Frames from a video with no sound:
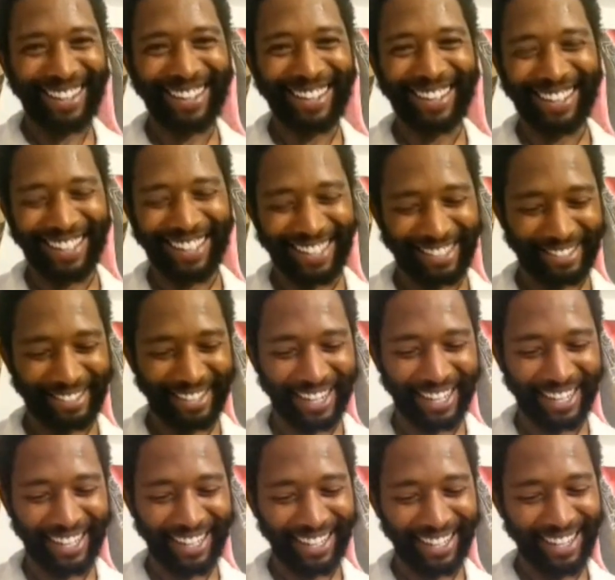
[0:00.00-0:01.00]
That's funny.
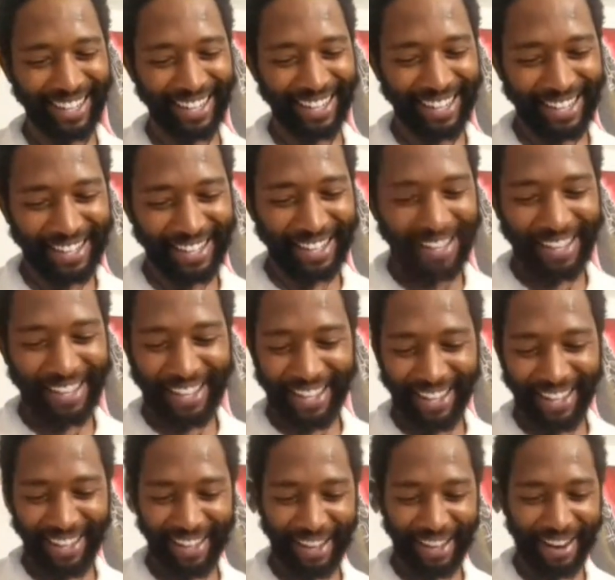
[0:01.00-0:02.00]

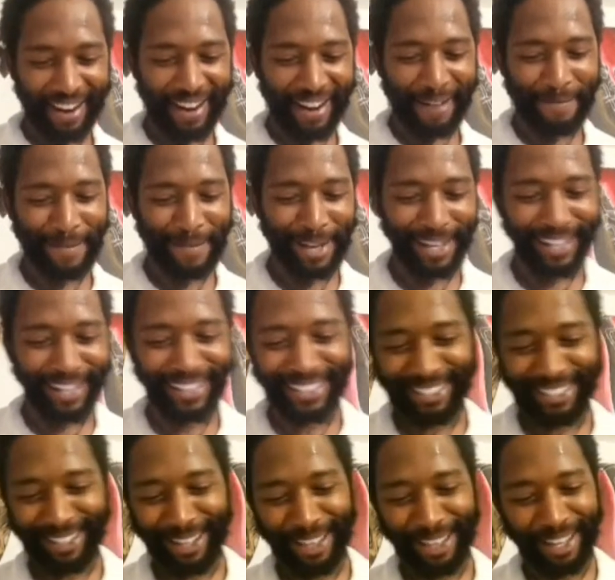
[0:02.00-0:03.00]
All right.
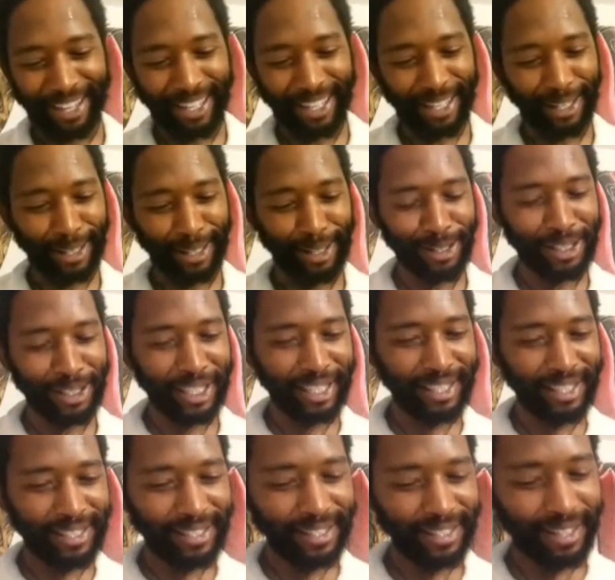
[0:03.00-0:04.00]
So the
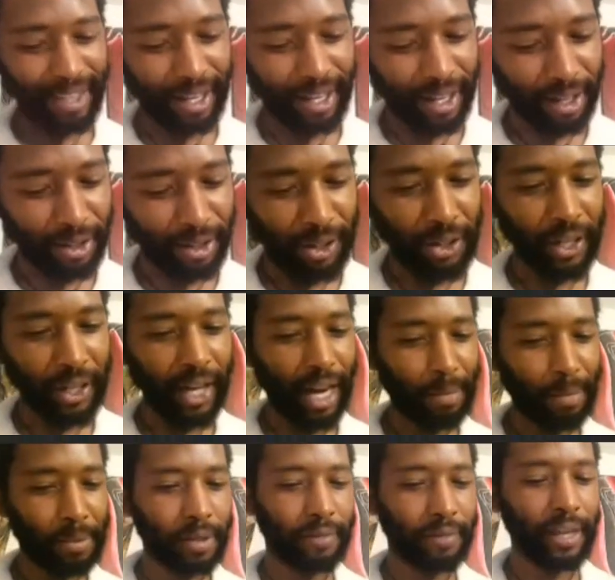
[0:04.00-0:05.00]
concluding
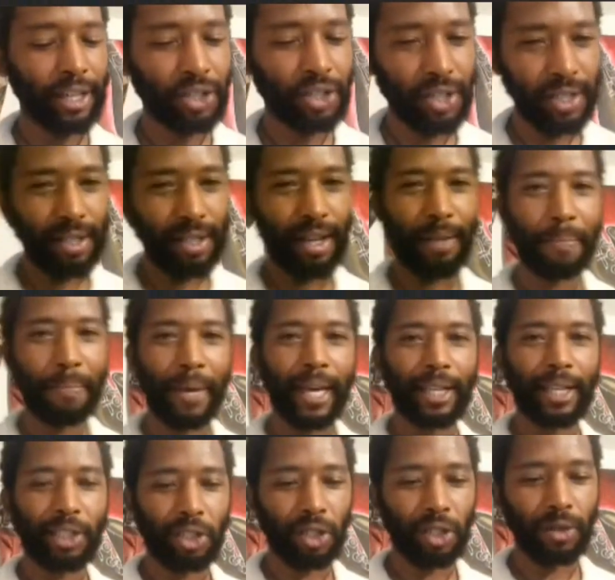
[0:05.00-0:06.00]
observations on
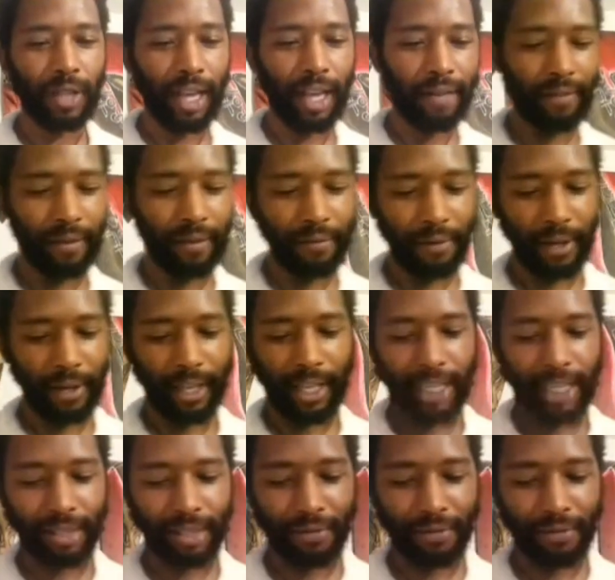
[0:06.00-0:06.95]
page 211 for Collective